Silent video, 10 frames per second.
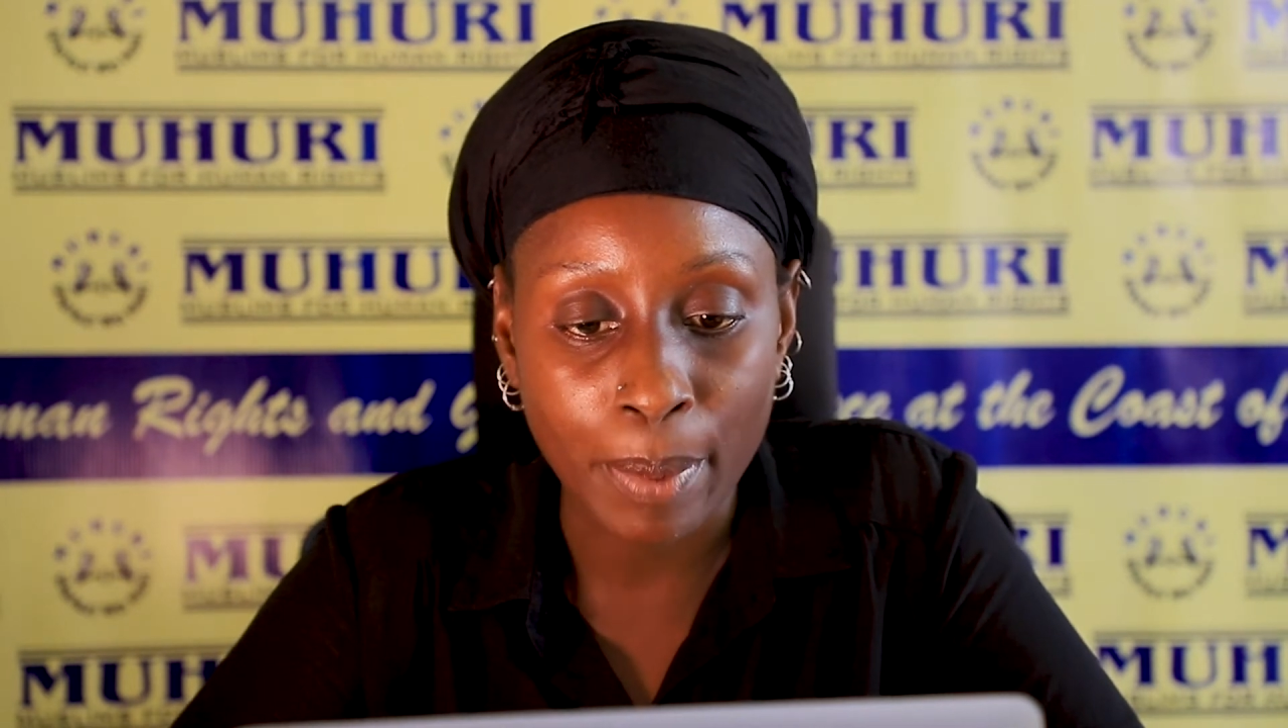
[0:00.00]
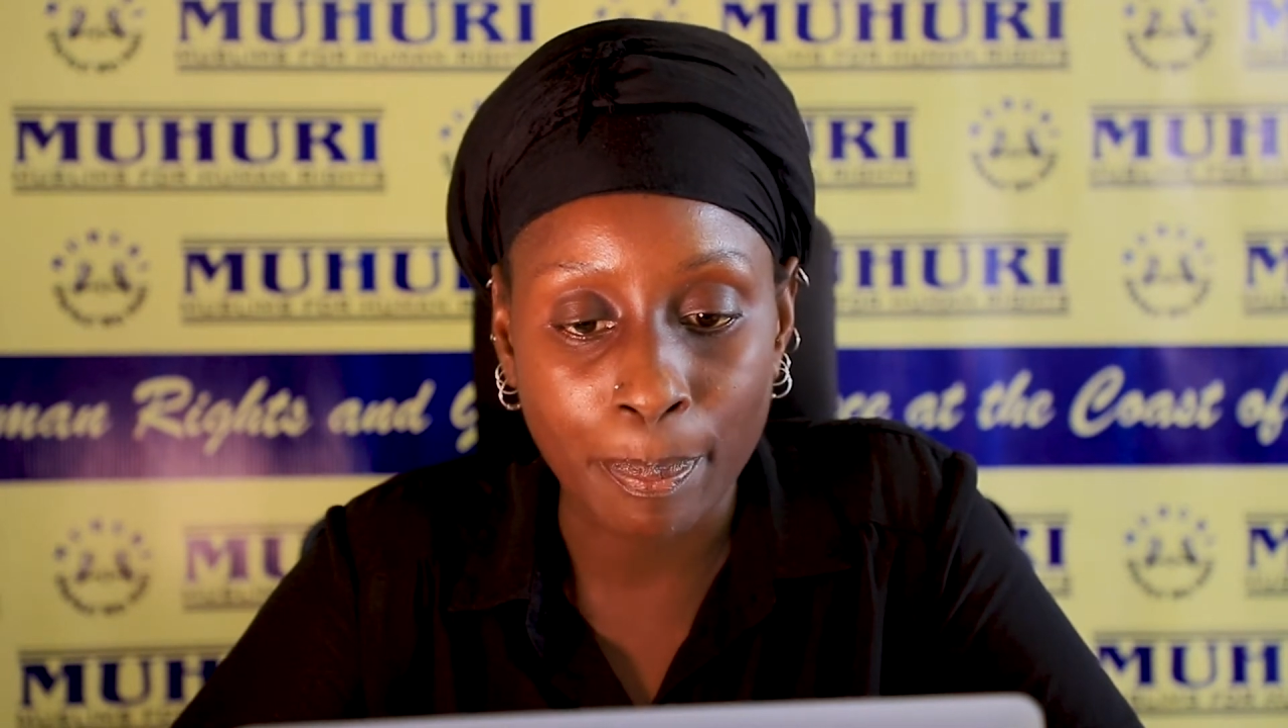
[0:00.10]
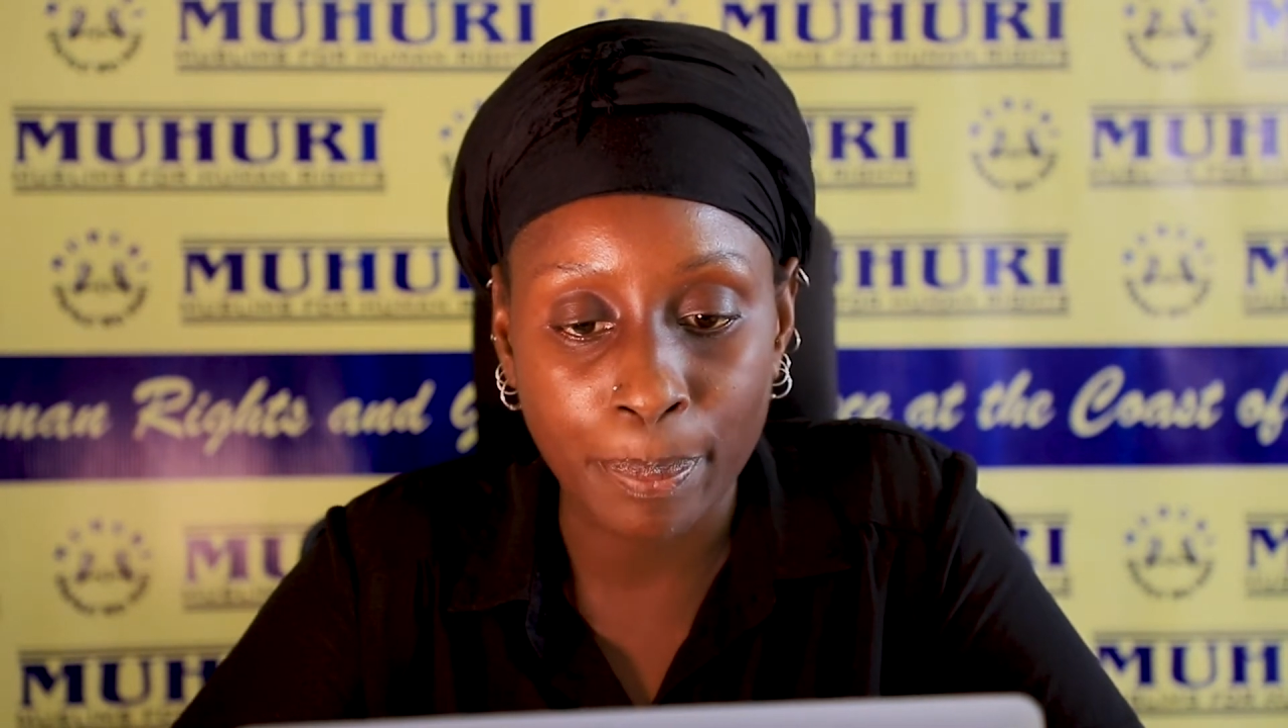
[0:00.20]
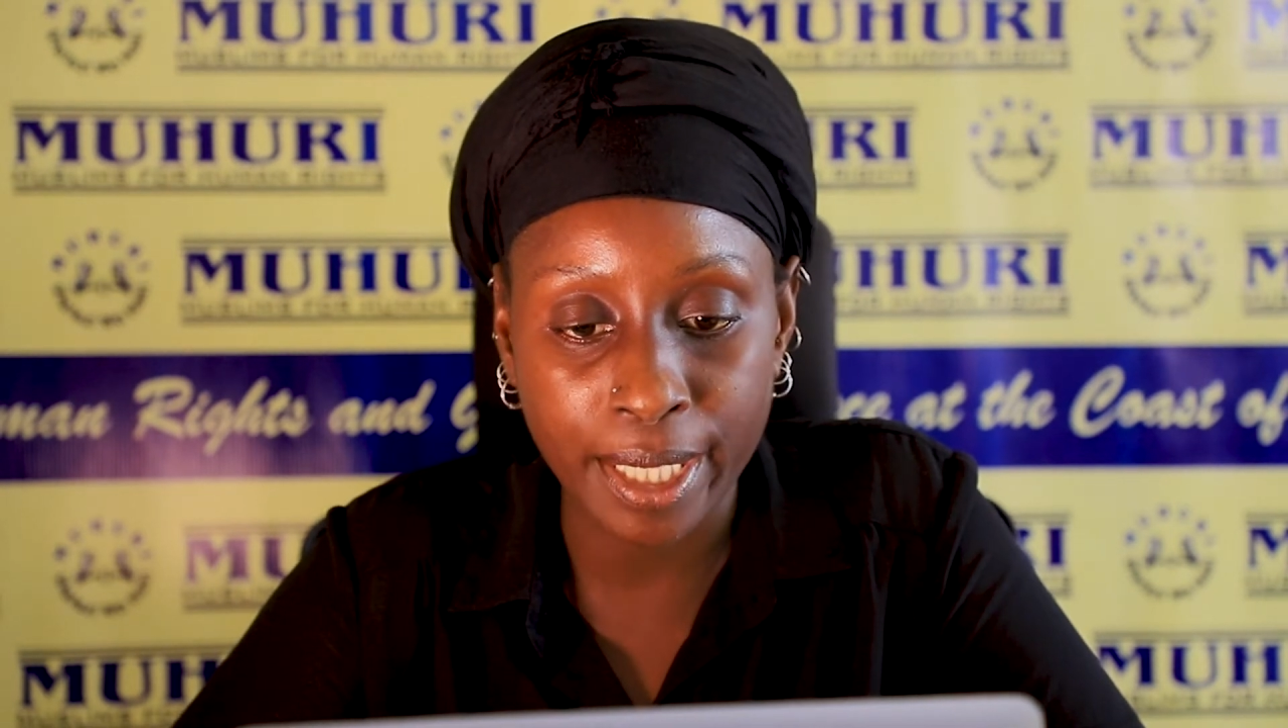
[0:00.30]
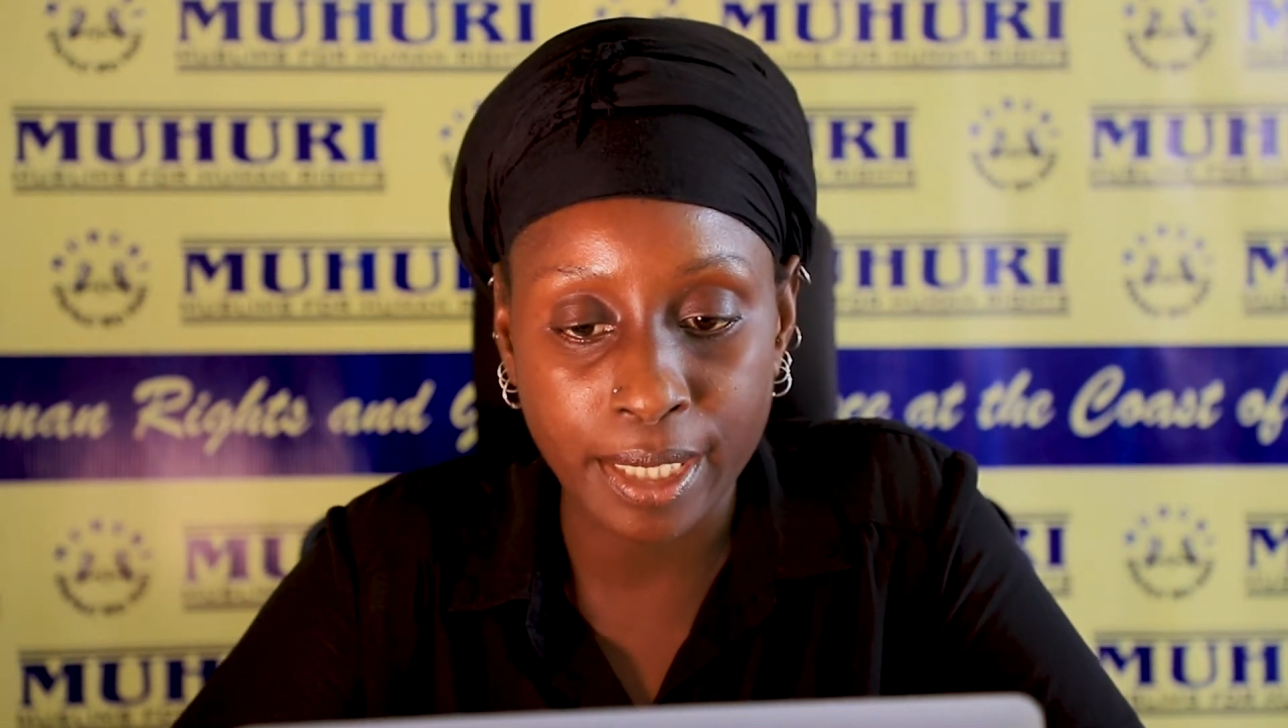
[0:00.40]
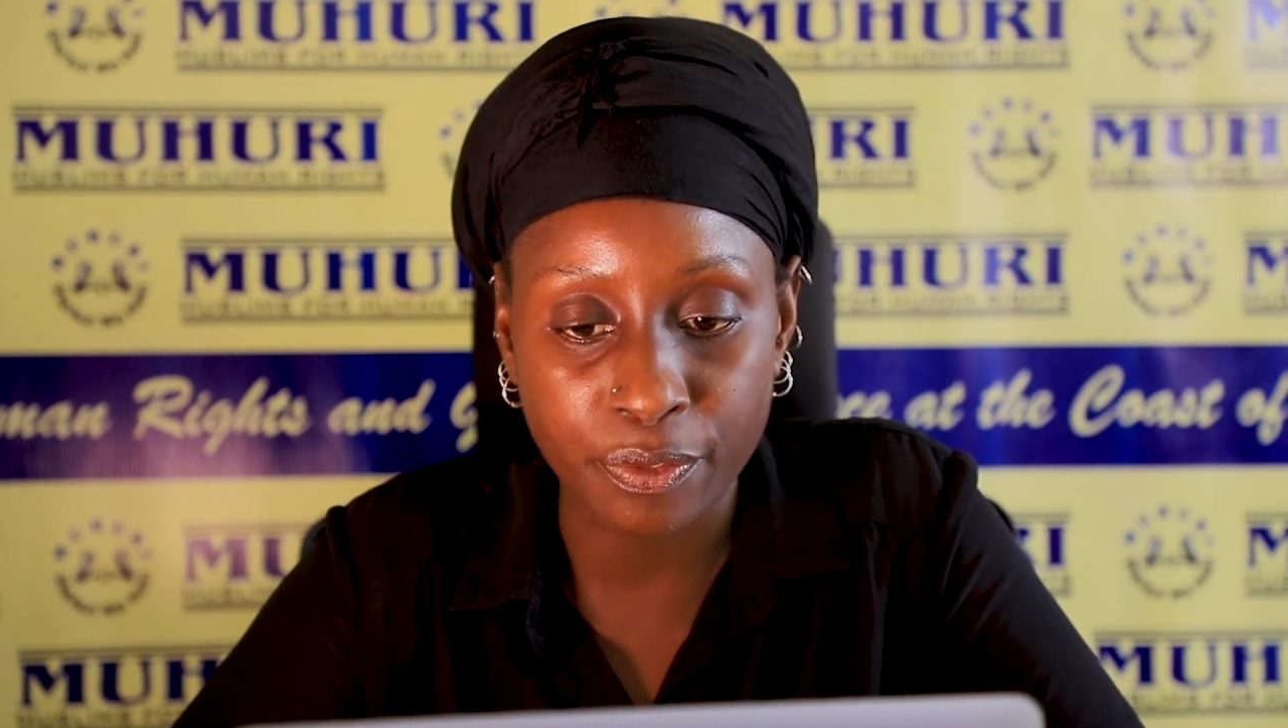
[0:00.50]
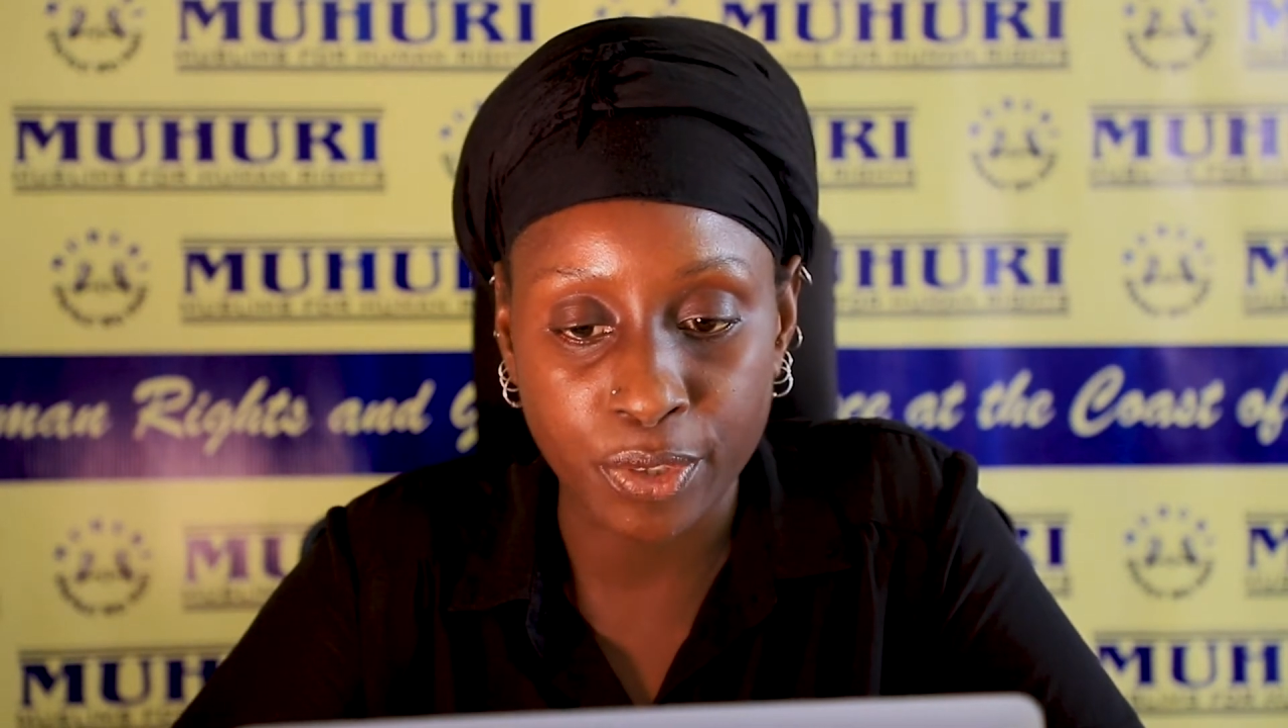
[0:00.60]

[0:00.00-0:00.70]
by playing